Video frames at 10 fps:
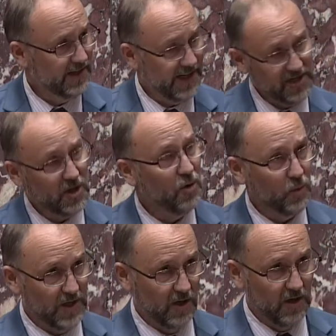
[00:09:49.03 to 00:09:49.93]
I know
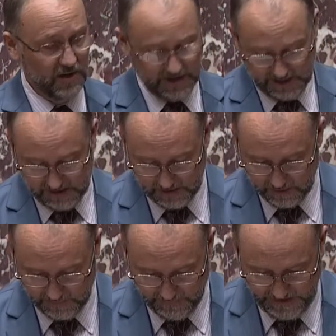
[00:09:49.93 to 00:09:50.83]
we all, need
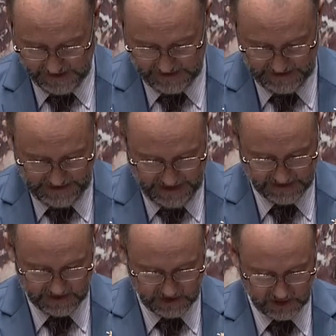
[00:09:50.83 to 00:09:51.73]
to fight
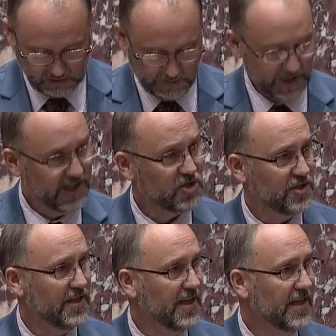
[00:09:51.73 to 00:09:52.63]
against this
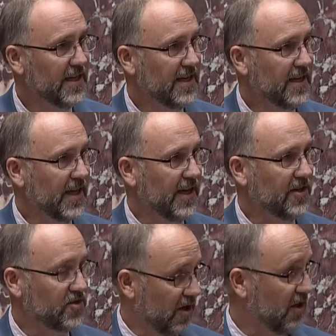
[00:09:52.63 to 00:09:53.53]
discrimination and
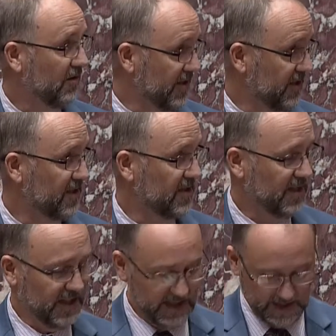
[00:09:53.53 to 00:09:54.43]
intolerance
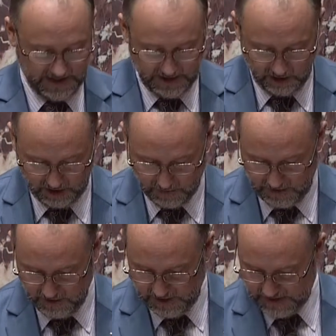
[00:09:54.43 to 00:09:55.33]
in our
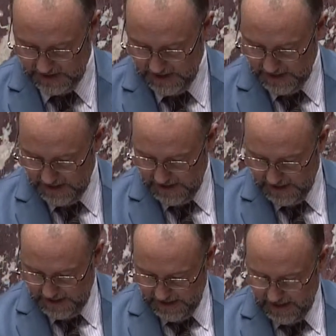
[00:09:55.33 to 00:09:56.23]
communities.
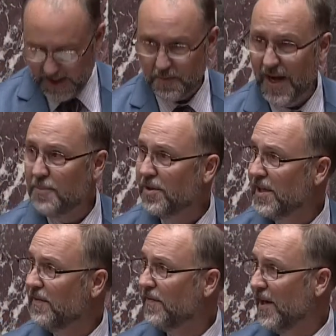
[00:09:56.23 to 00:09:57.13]
It's my
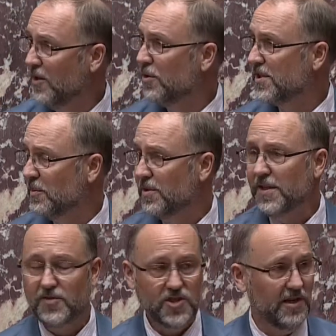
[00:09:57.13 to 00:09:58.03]
belief, and I know it's the
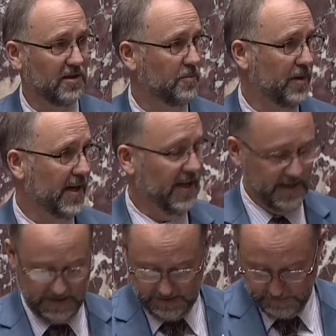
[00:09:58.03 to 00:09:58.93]
belief shared by
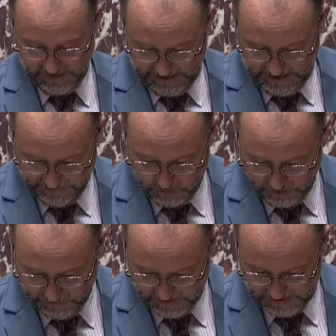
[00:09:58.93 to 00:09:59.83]
everyone
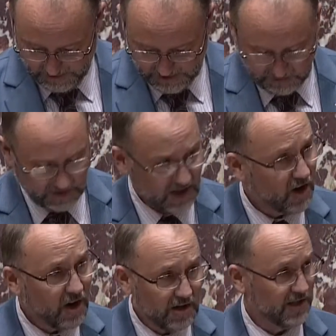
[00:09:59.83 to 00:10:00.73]
in this House, that
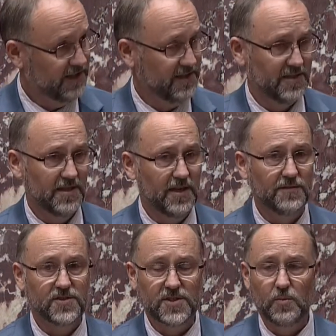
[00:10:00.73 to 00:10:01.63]
regardless of
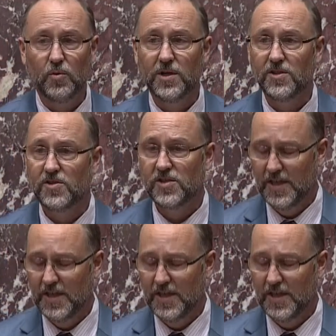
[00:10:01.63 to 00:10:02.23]
someone's